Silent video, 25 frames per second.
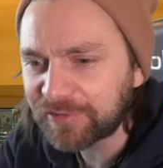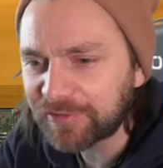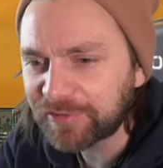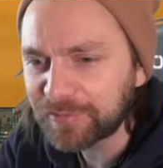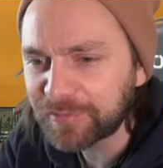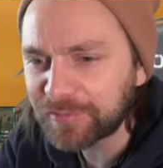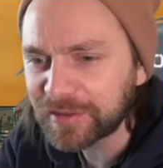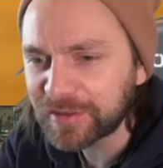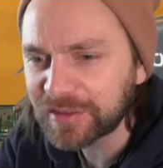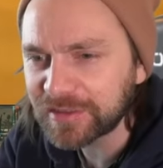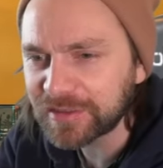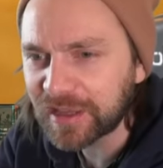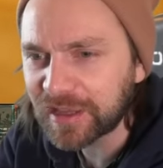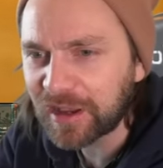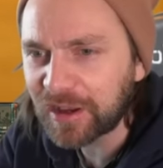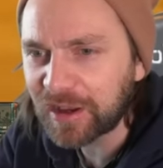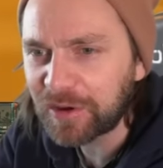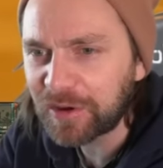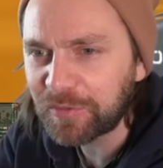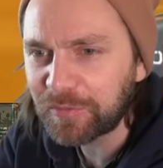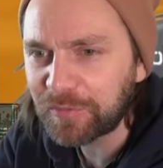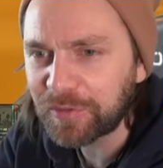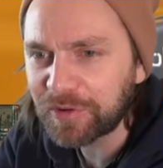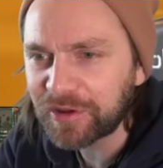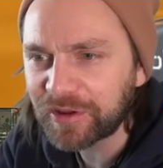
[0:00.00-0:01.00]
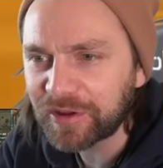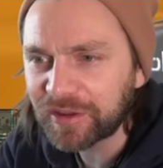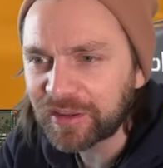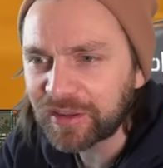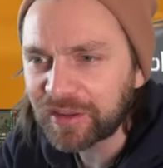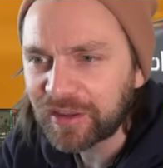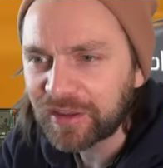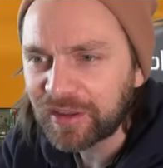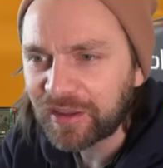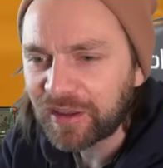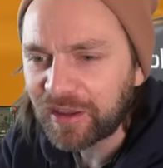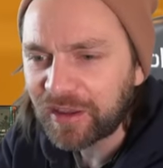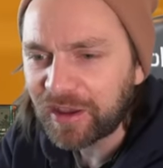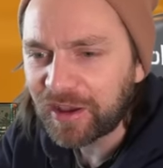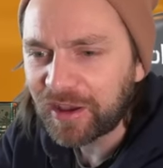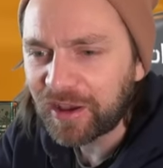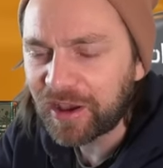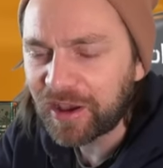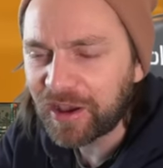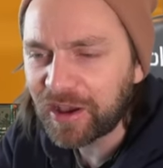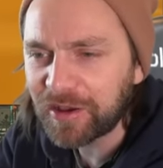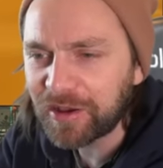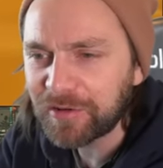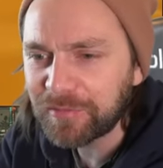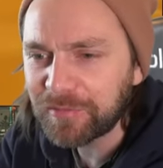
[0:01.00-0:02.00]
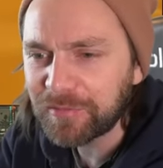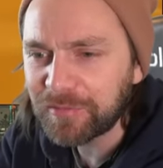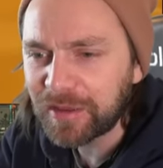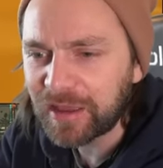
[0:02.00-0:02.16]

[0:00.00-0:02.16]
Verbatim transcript: from this artwork. Um,